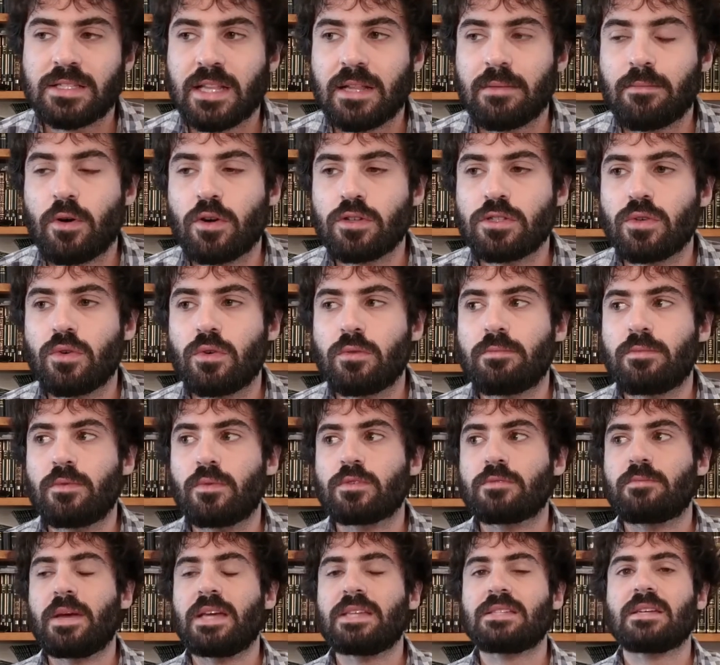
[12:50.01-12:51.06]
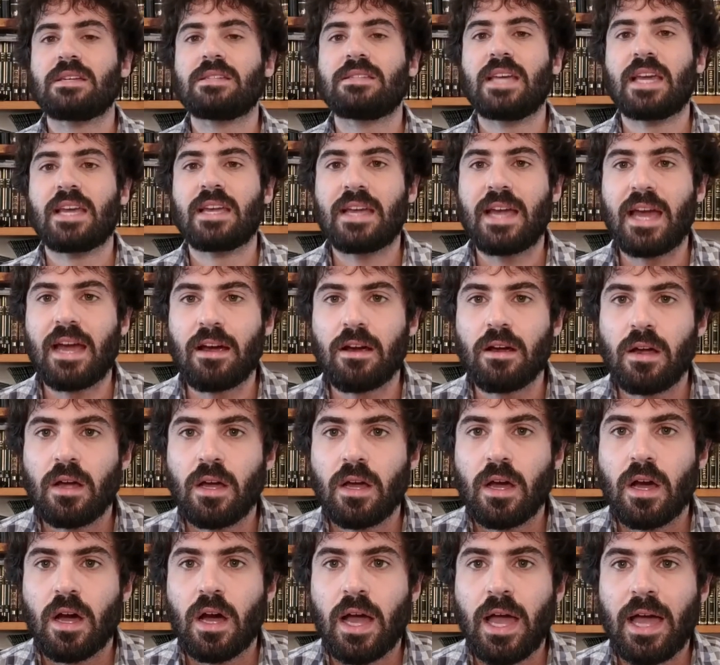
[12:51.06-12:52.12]
So that Moshe would, was basically taking care
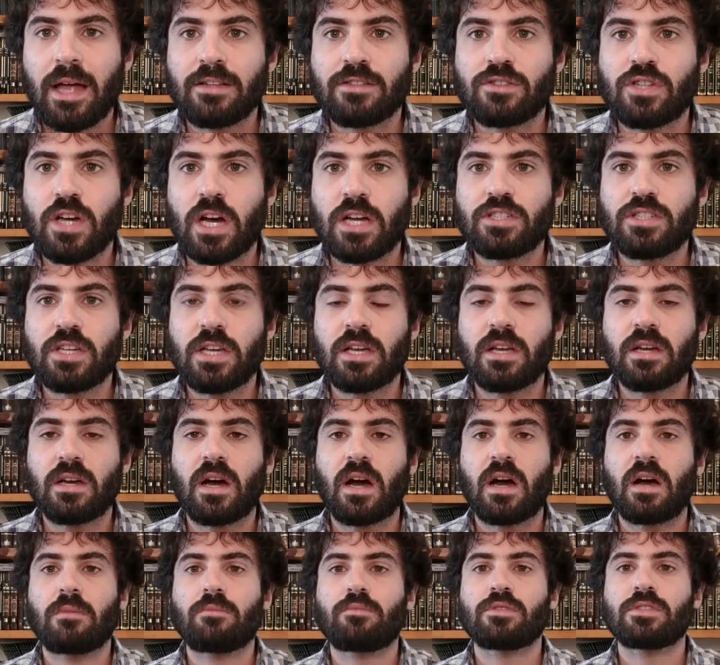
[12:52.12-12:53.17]
and judging,